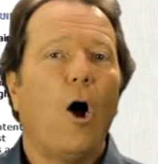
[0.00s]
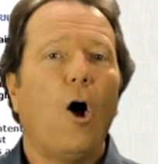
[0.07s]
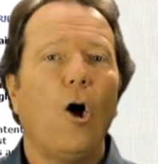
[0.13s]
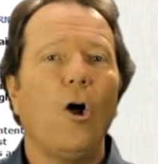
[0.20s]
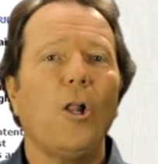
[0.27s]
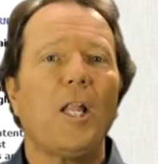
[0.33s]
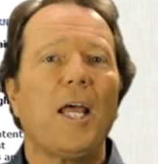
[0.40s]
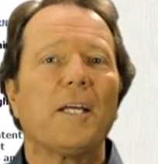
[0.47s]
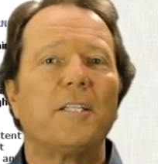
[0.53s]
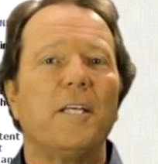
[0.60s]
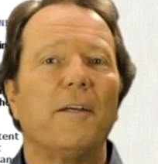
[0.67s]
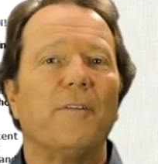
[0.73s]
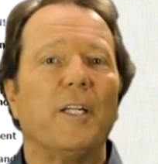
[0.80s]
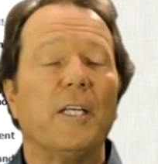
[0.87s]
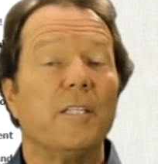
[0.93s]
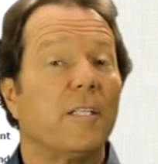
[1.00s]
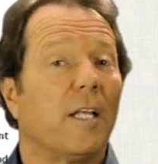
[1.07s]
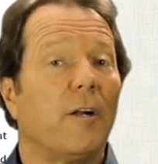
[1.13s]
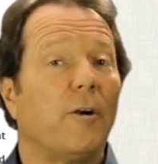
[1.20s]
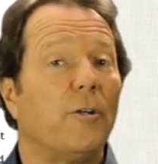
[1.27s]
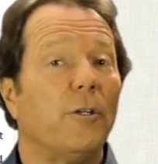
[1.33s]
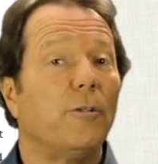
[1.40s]
All activities that
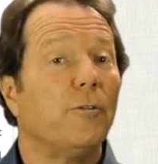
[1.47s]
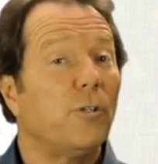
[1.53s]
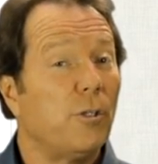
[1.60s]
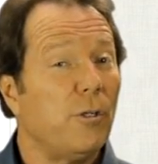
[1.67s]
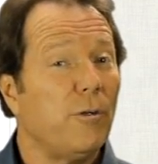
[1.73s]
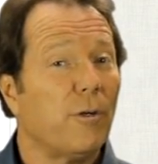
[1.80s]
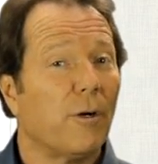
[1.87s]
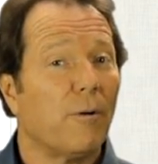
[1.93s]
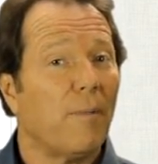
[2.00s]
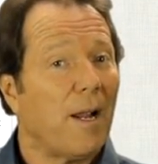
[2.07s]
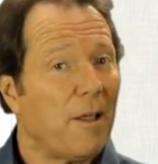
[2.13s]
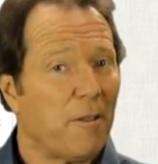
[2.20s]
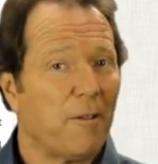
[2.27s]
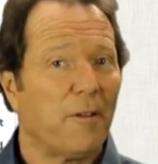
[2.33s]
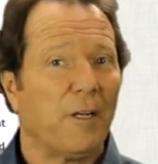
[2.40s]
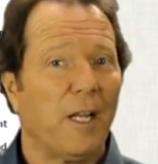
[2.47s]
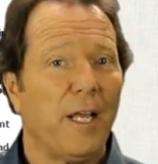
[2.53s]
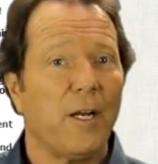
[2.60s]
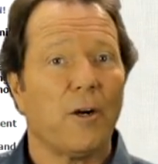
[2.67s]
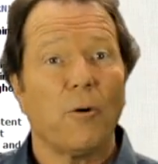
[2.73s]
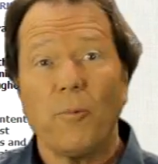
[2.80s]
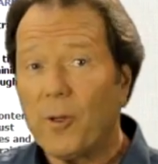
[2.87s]
are due sooner rather than
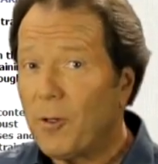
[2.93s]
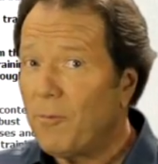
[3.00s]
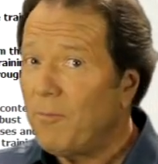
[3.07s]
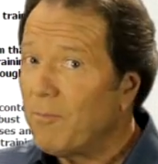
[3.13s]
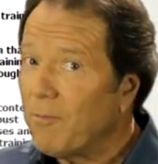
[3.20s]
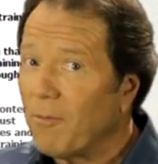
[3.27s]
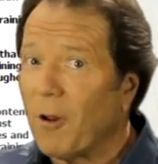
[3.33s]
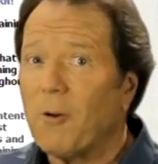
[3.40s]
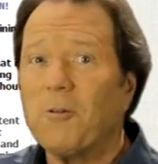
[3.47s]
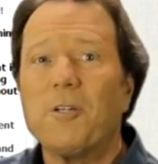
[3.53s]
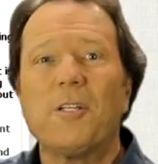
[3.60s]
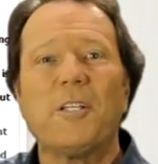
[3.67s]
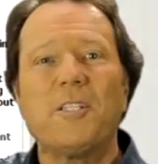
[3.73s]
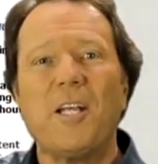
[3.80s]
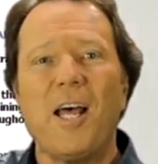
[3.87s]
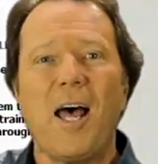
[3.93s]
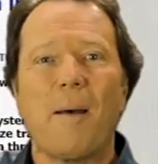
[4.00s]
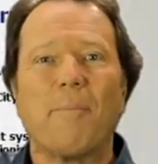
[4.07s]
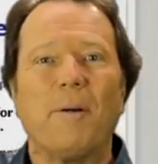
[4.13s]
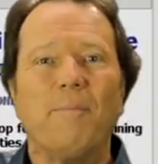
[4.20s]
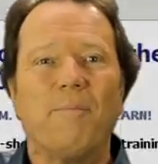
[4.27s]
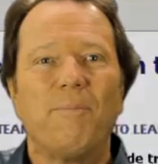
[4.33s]
later will float to the
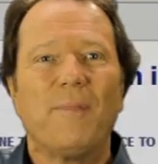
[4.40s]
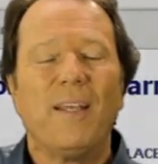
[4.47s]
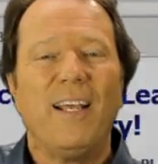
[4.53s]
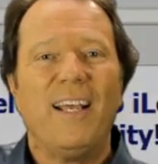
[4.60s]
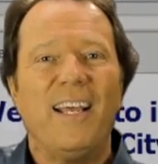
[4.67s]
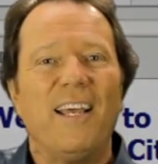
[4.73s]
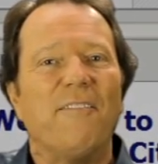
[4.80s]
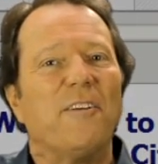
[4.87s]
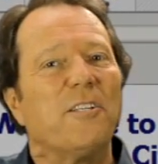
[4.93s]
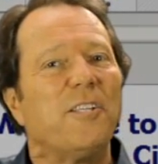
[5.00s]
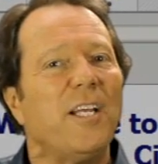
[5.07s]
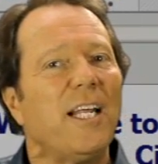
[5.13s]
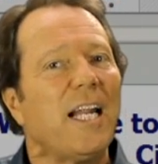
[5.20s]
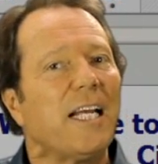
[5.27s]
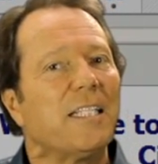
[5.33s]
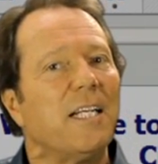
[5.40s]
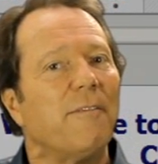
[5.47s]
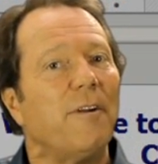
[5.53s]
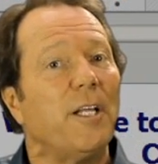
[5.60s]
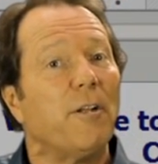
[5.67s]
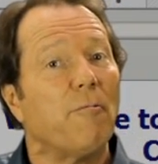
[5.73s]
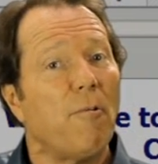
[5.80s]
top. If you see an
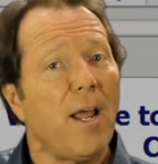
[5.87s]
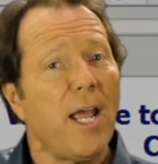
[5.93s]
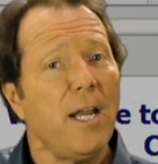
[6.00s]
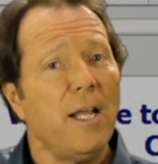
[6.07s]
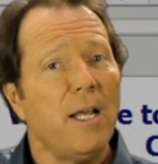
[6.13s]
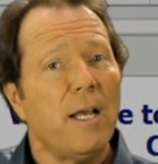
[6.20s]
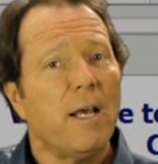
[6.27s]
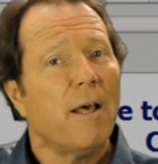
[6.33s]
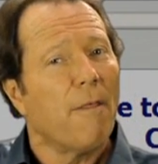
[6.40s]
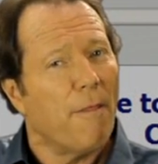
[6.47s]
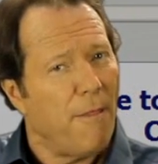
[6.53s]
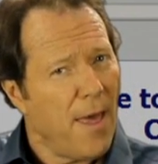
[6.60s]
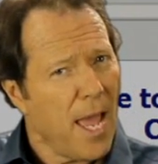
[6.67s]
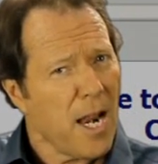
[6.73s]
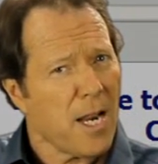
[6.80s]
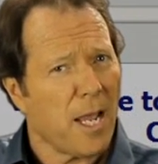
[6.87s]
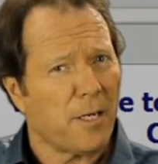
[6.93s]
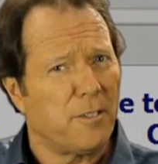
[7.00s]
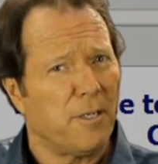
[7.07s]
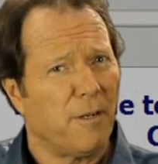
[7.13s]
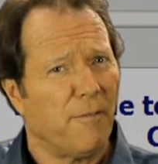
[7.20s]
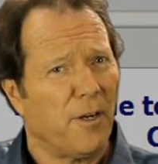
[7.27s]
activity in red, that
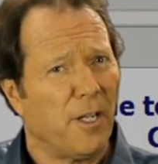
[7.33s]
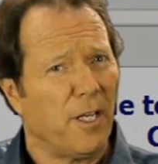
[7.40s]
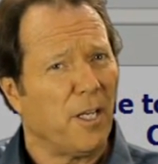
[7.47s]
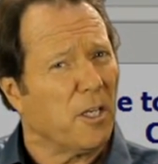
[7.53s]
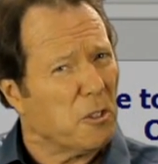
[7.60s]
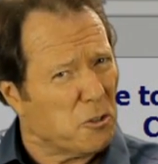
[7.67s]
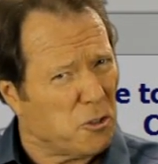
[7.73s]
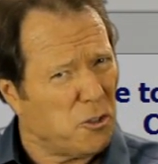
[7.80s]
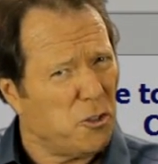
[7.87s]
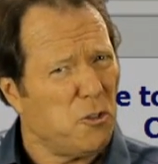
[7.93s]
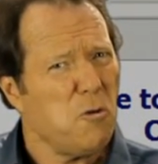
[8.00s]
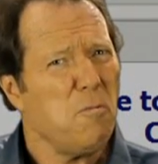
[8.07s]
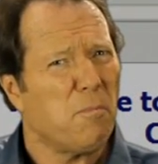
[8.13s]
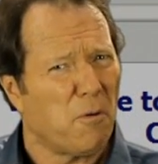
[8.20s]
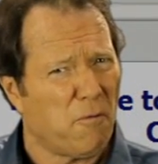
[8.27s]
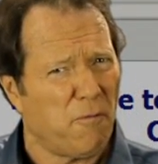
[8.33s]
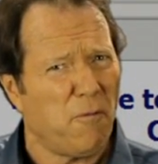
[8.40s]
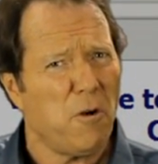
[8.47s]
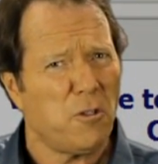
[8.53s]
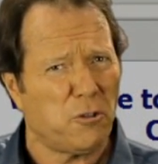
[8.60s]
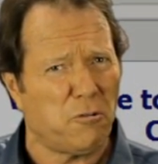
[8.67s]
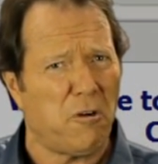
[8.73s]
activity is super
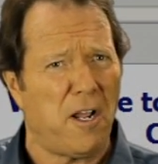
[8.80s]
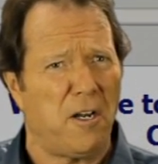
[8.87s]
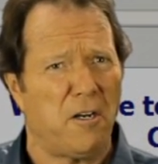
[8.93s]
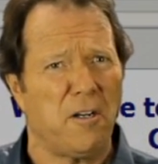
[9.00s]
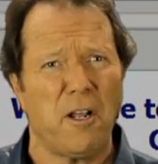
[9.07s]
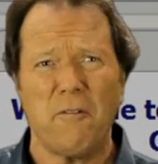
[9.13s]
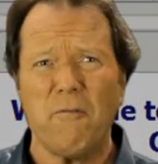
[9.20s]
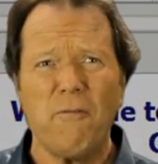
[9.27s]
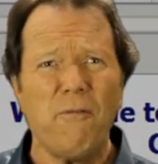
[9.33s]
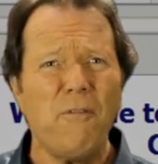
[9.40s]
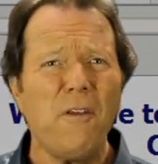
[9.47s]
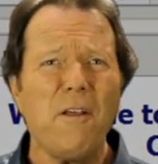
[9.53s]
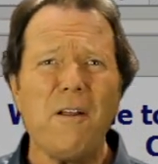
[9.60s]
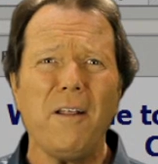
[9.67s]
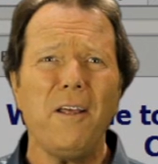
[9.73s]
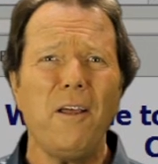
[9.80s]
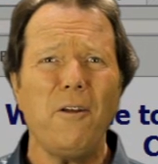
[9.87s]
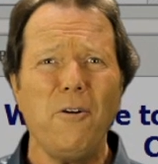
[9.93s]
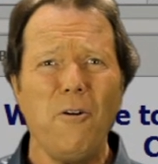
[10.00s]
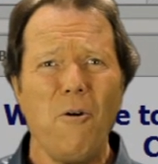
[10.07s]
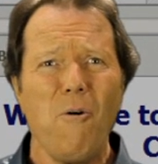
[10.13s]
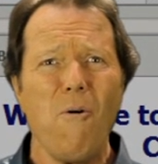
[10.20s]
frustrated and feeling
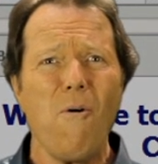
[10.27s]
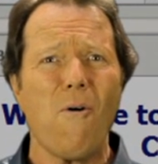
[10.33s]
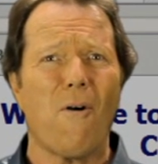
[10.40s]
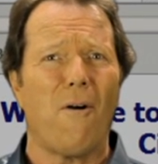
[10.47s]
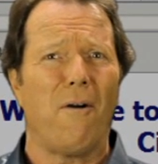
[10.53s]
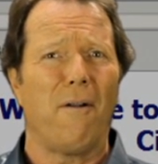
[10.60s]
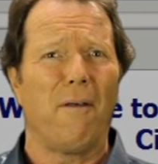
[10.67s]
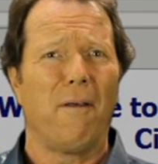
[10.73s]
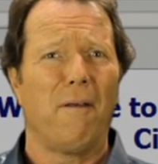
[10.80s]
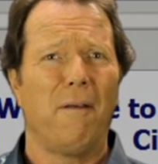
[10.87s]
ignored.